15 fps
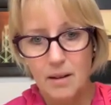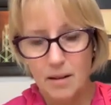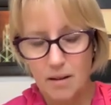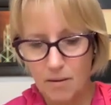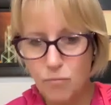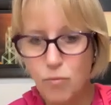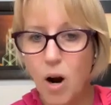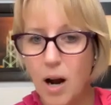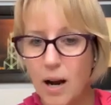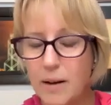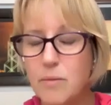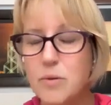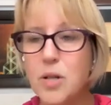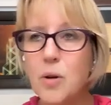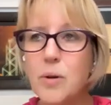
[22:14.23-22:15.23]
Right.
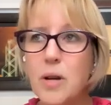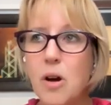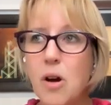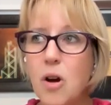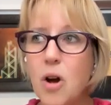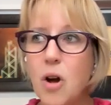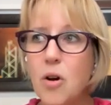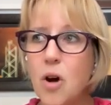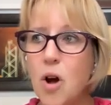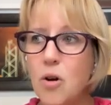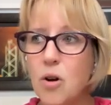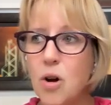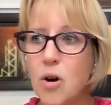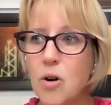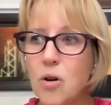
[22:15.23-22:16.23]
So in Hong
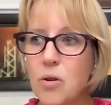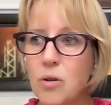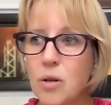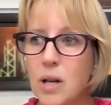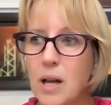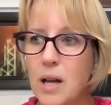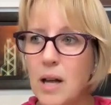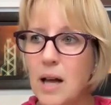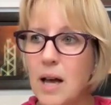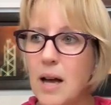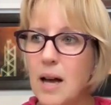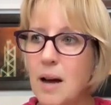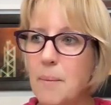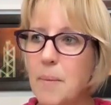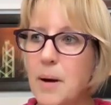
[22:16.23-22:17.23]
Kong,
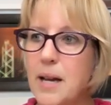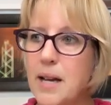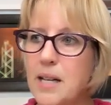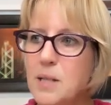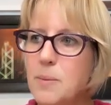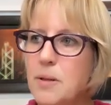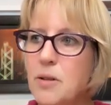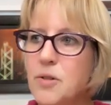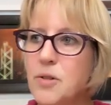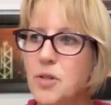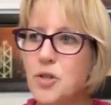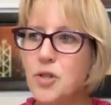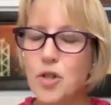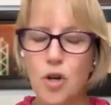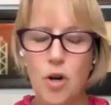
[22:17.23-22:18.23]
my husband lost his
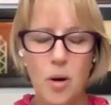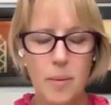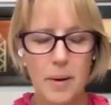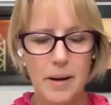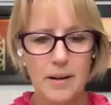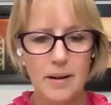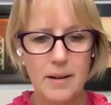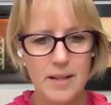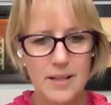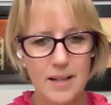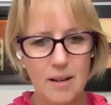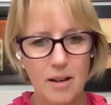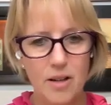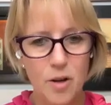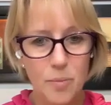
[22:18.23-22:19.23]
job, and he
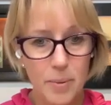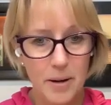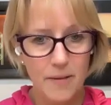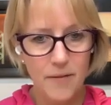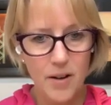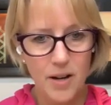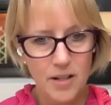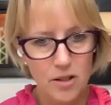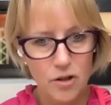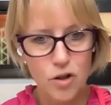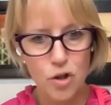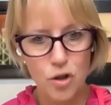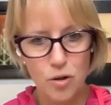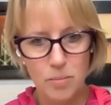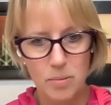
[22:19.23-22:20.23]
said, "Oh, you better find a
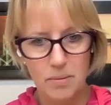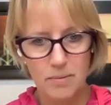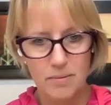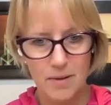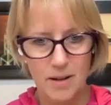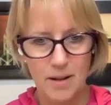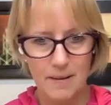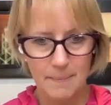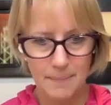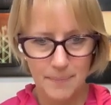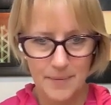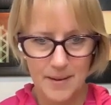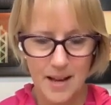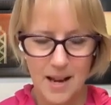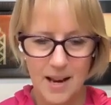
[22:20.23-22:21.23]
job," right?
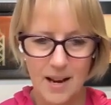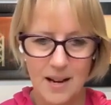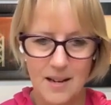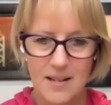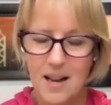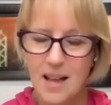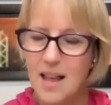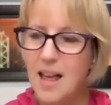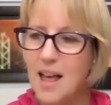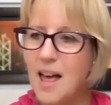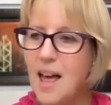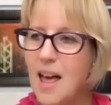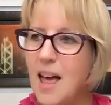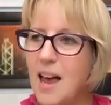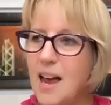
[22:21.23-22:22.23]
And
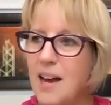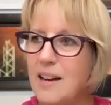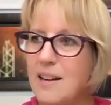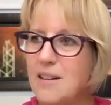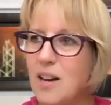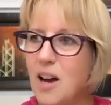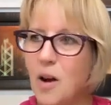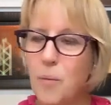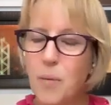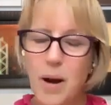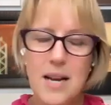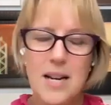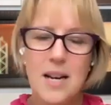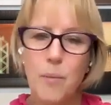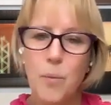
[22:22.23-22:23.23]
I
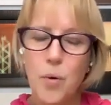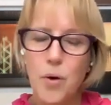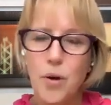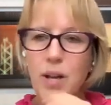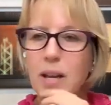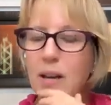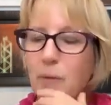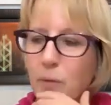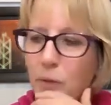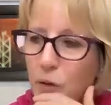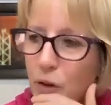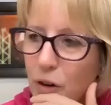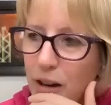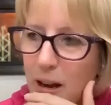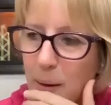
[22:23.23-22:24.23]
ended up working for
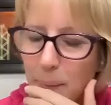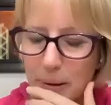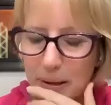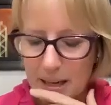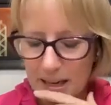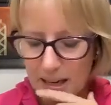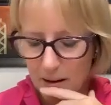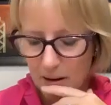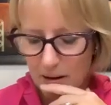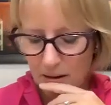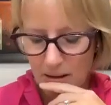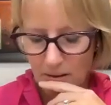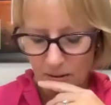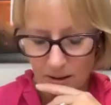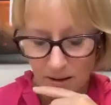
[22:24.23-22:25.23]
a company
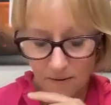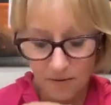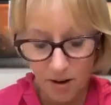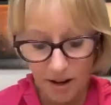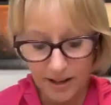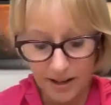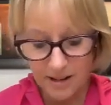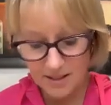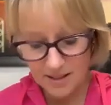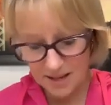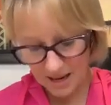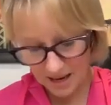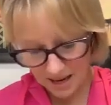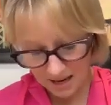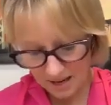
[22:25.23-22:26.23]
in finance,
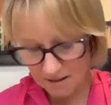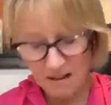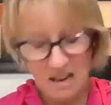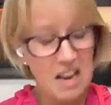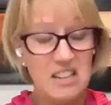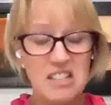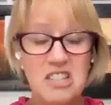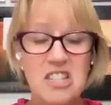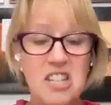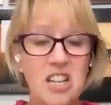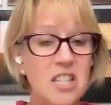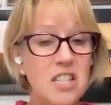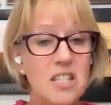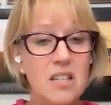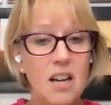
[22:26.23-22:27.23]
and
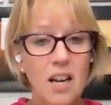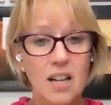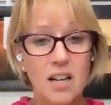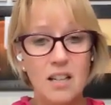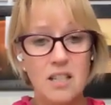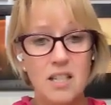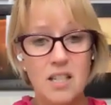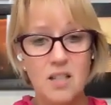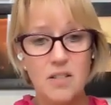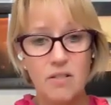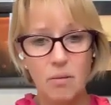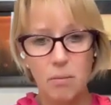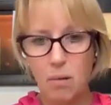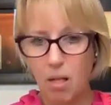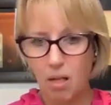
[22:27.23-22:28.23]
I could just,
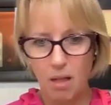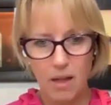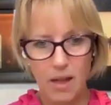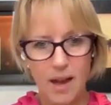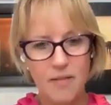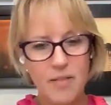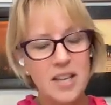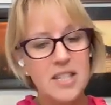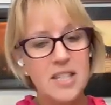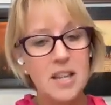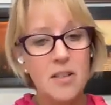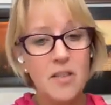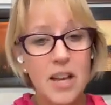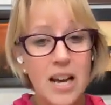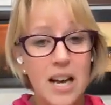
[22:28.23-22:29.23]
and
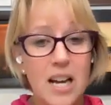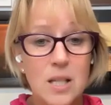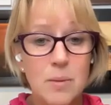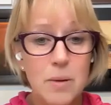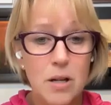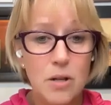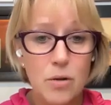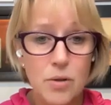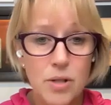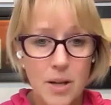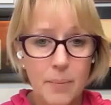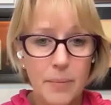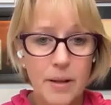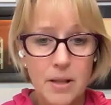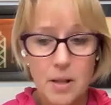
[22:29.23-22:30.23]
they asked me to do
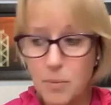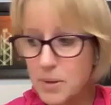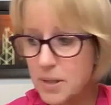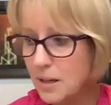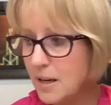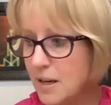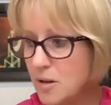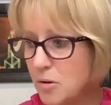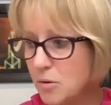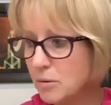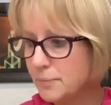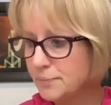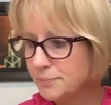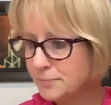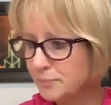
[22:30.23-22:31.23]
something that was illegal,
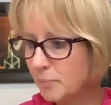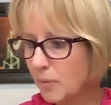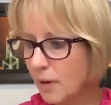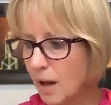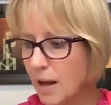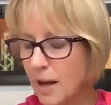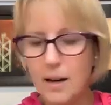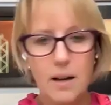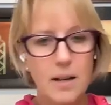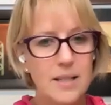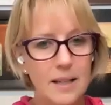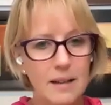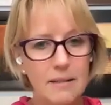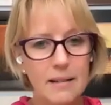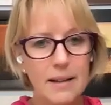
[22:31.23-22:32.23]
and I
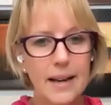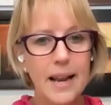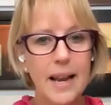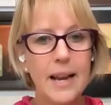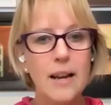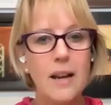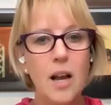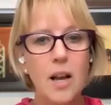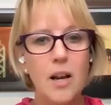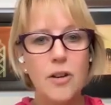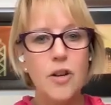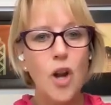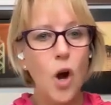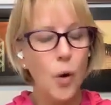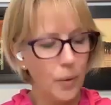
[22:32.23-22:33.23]
said,
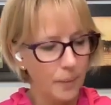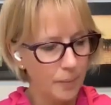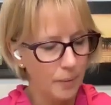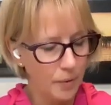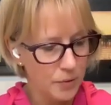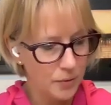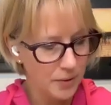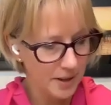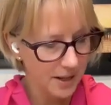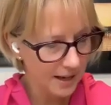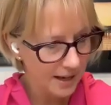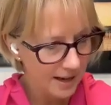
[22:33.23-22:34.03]
no, I'm not doing that.